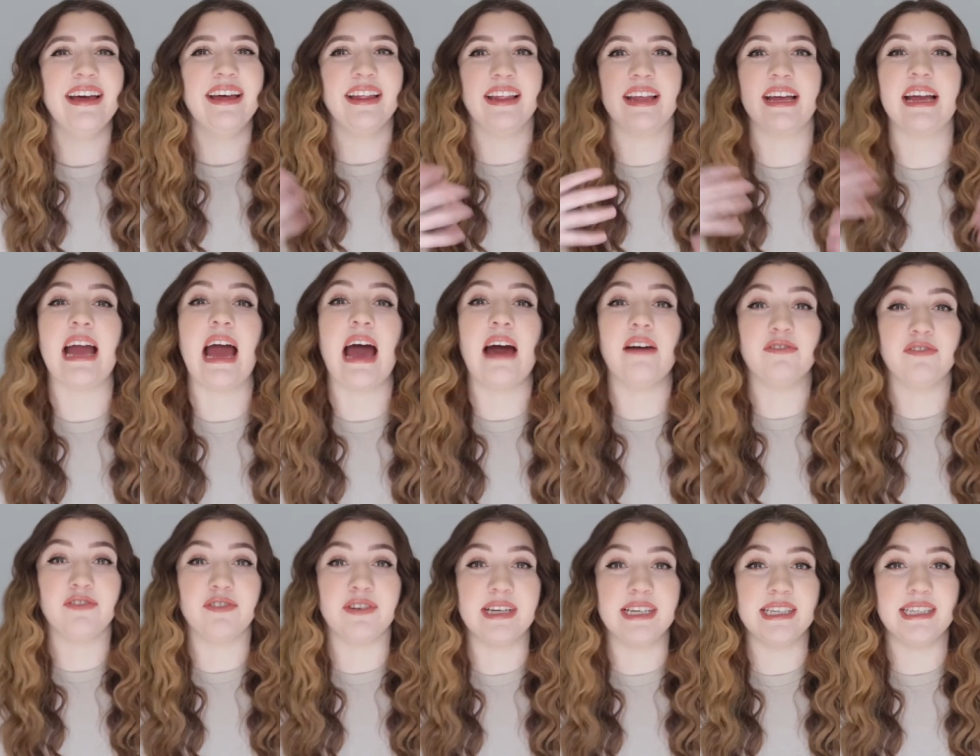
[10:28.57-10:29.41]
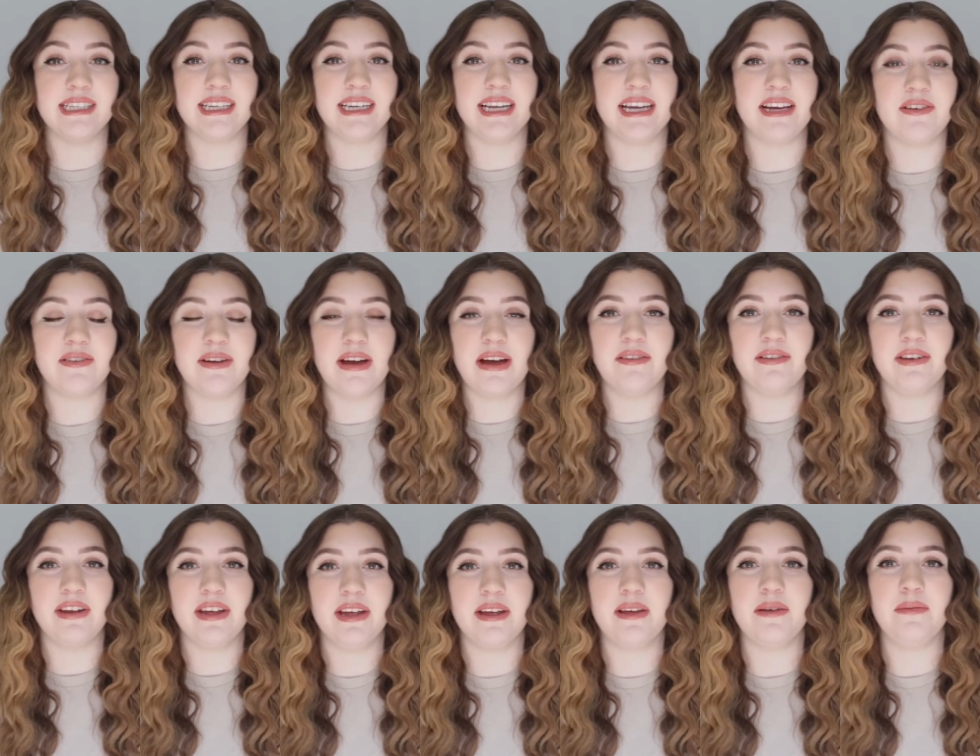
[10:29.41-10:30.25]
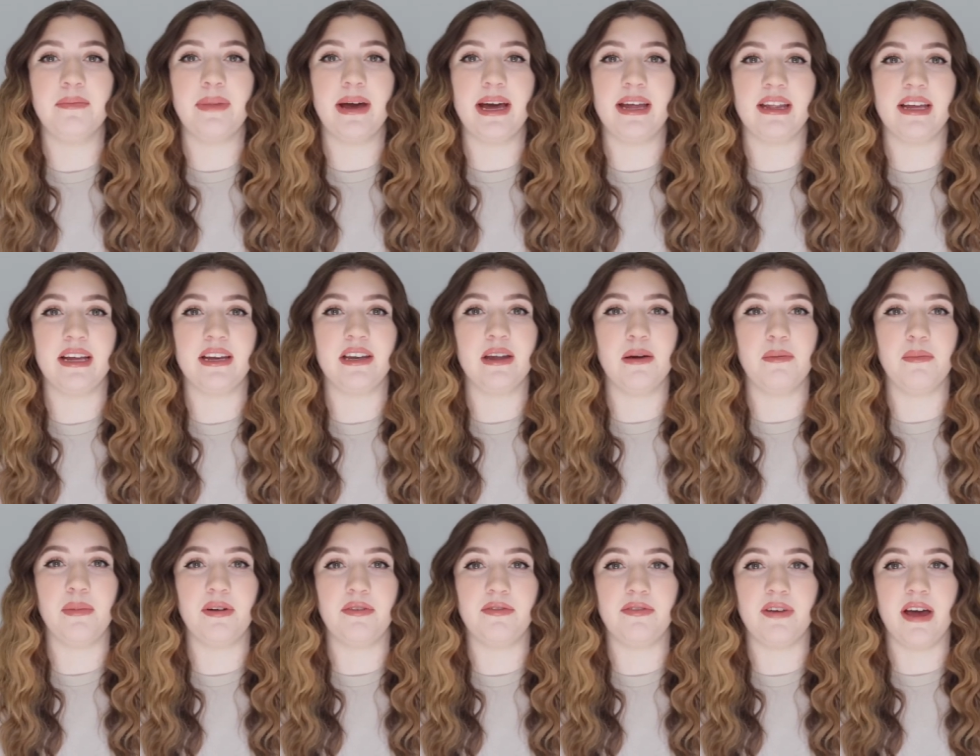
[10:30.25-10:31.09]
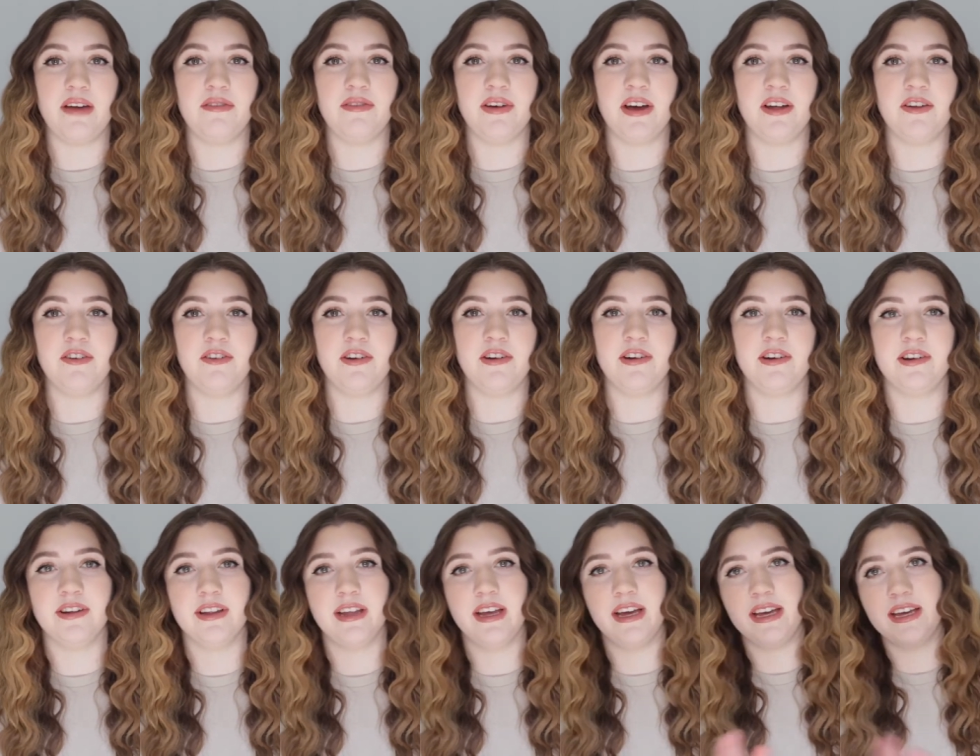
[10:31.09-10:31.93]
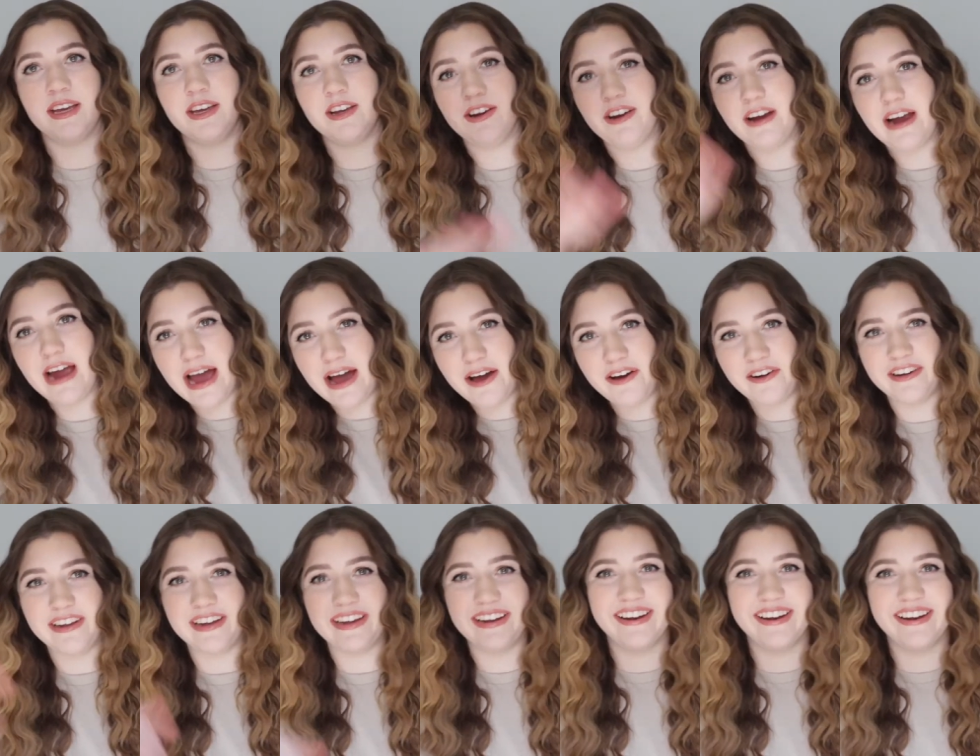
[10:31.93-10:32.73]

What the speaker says: like have reasoning around it, and by like number 500 you're like, you're out.